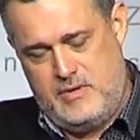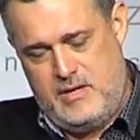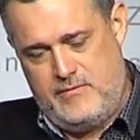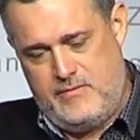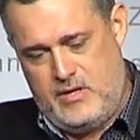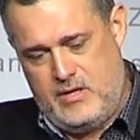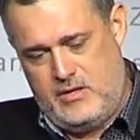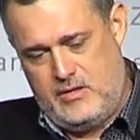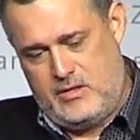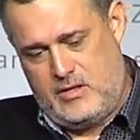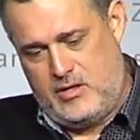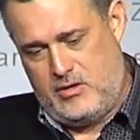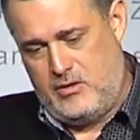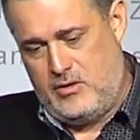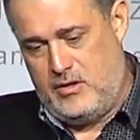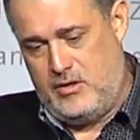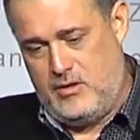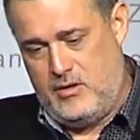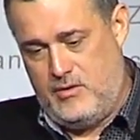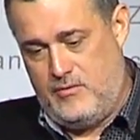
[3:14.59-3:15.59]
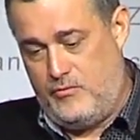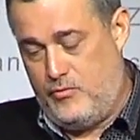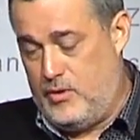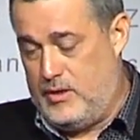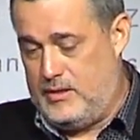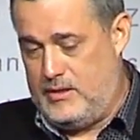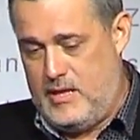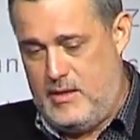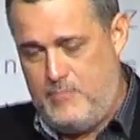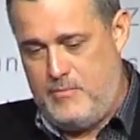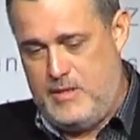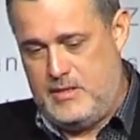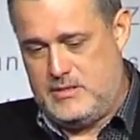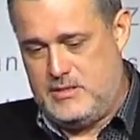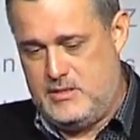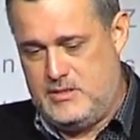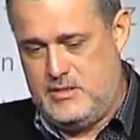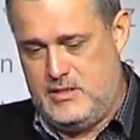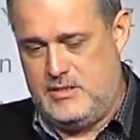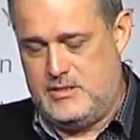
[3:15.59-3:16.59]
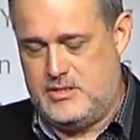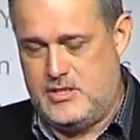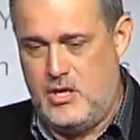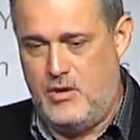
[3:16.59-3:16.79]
we have an undercurrent of what that message is.